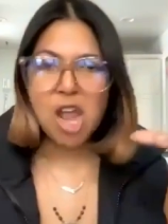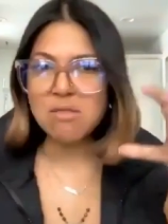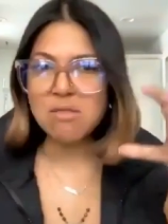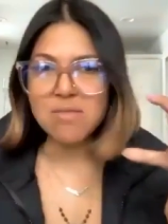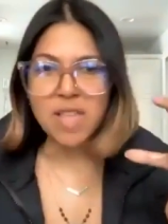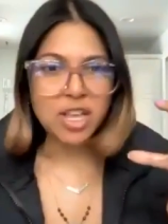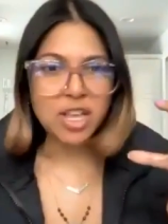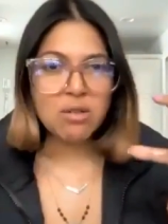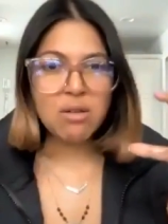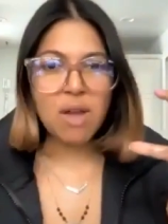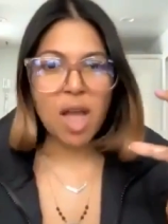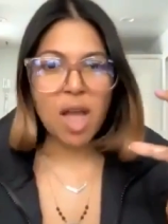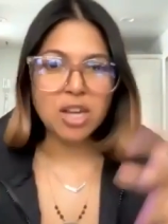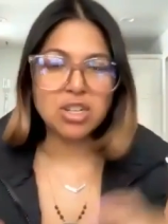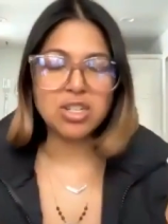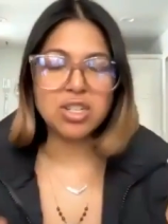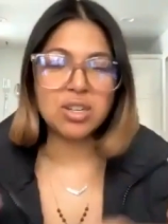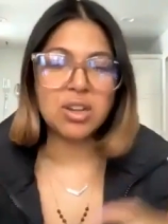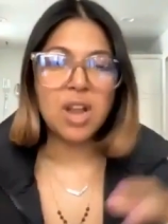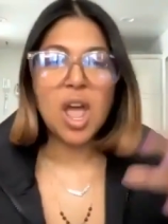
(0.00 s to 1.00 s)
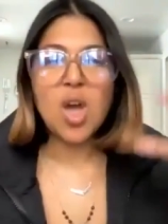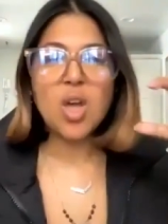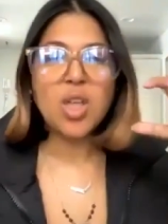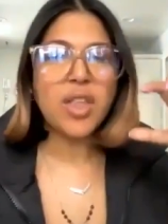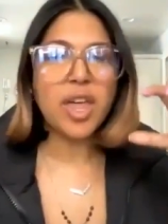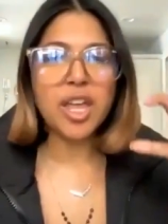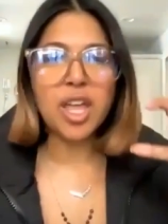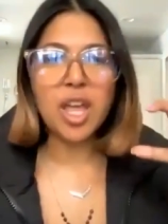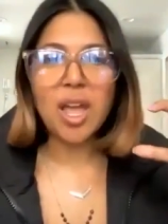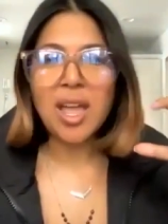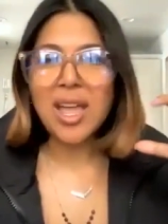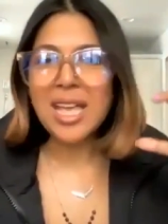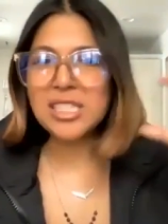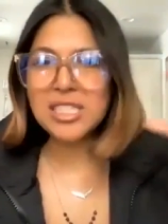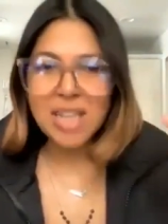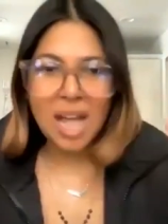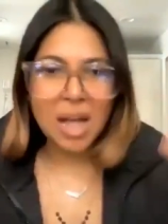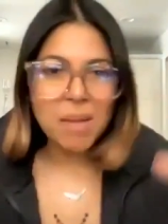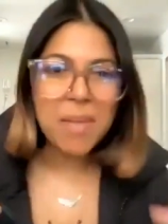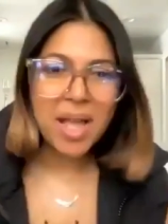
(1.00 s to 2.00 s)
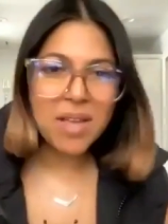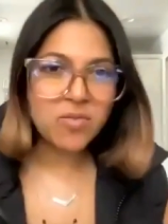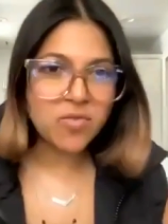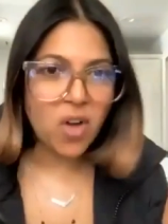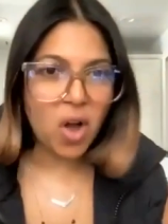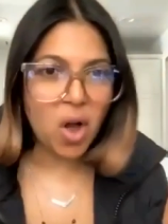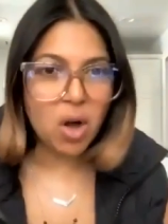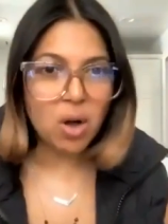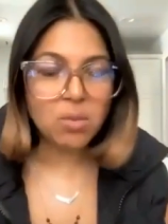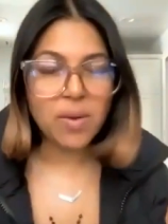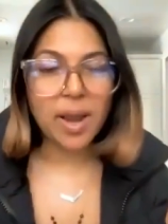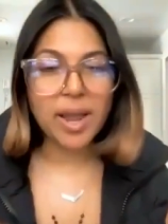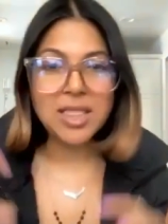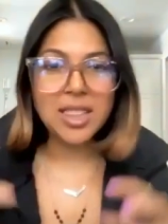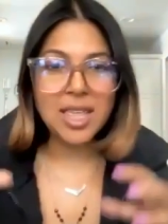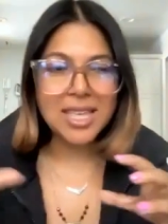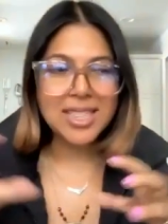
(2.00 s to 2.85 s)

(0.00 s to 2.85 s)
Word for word: I don't like your attitude. Like it's not my fault, right?